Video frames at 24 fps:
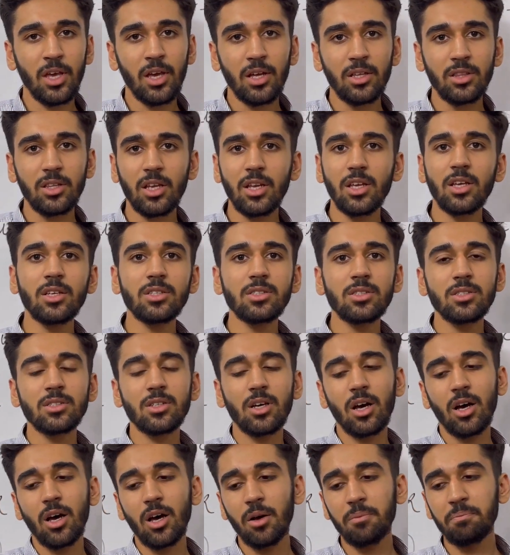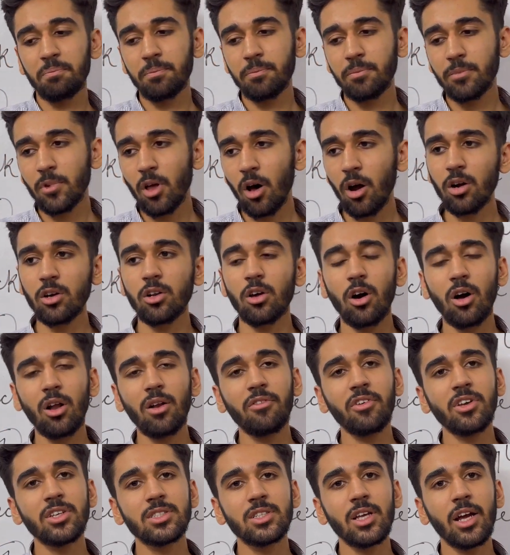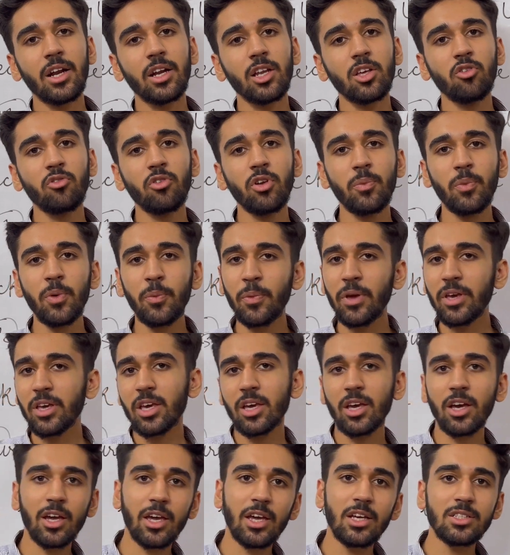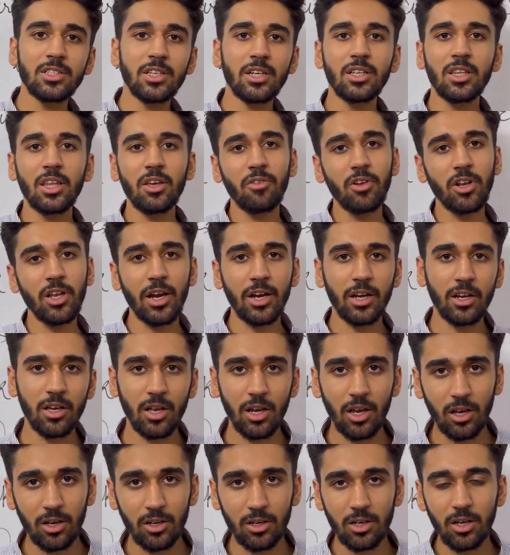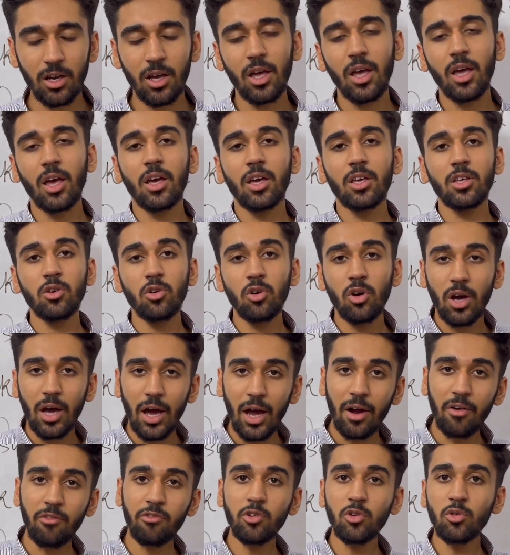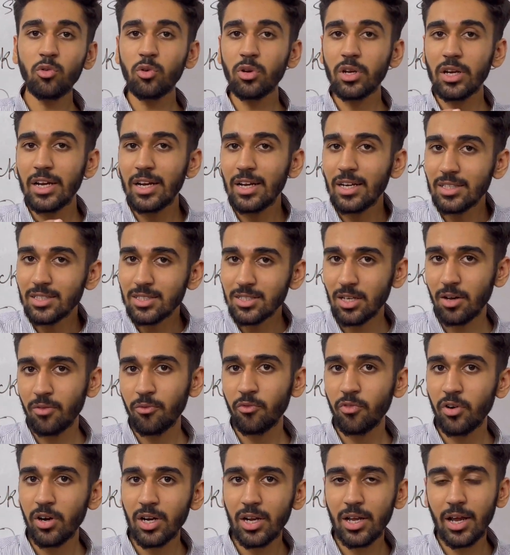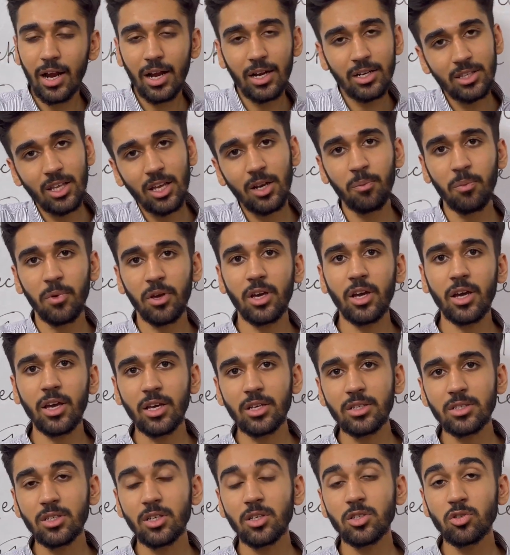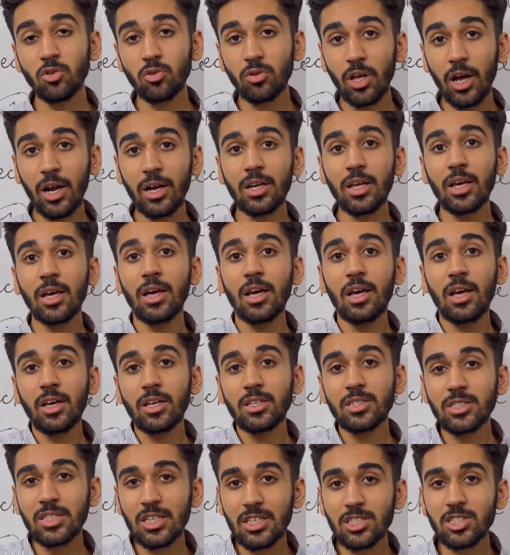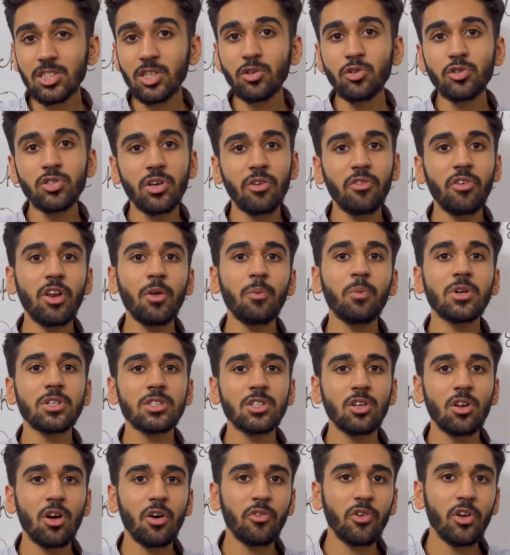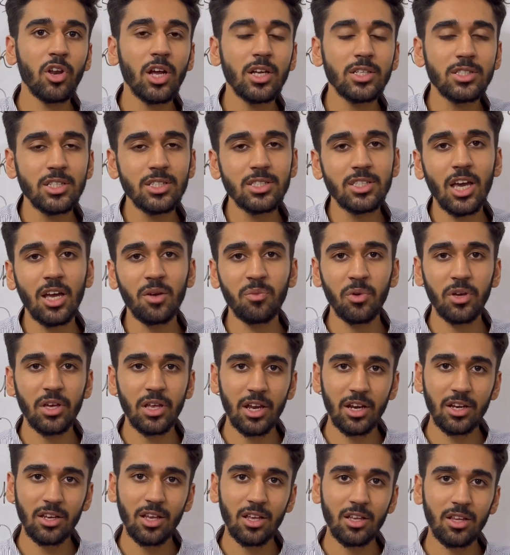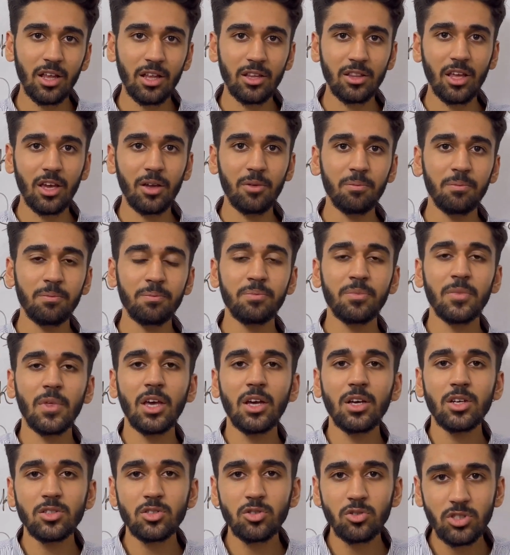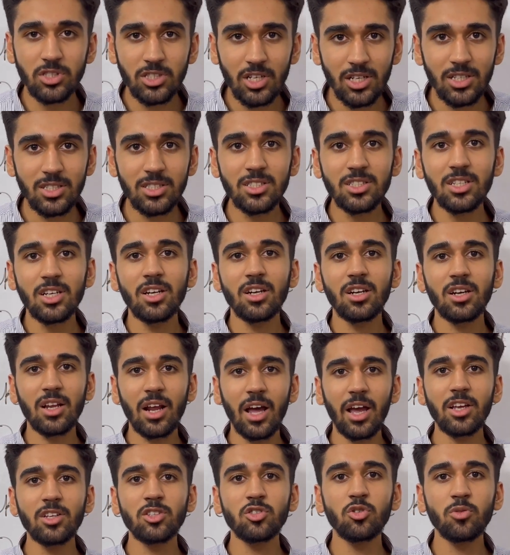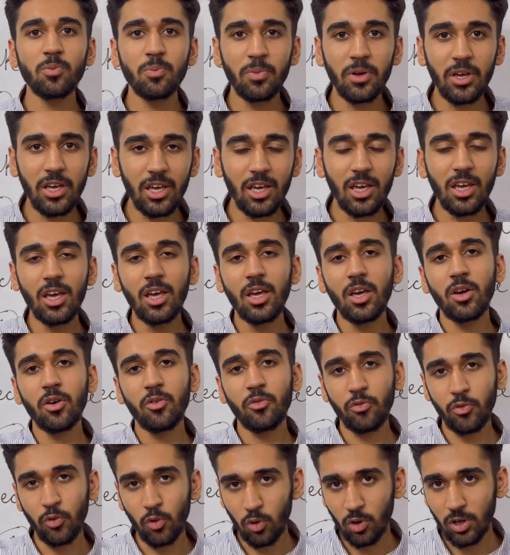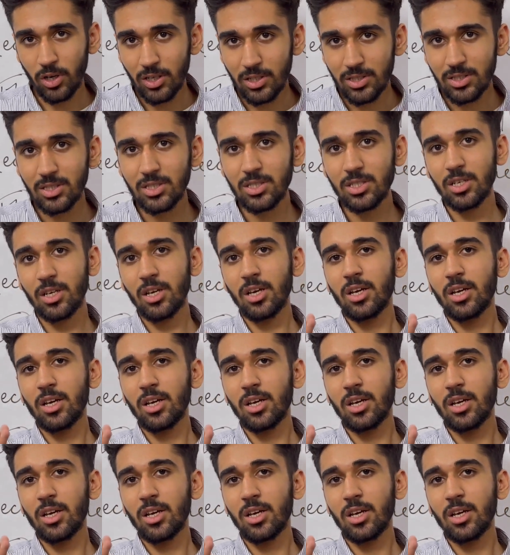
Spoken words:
There is not always that you will be making a guess and they will get correct. You have to read somewhat and then make a guess, so that 60 to 70% of your answers can be correct at that time. So just try to be focused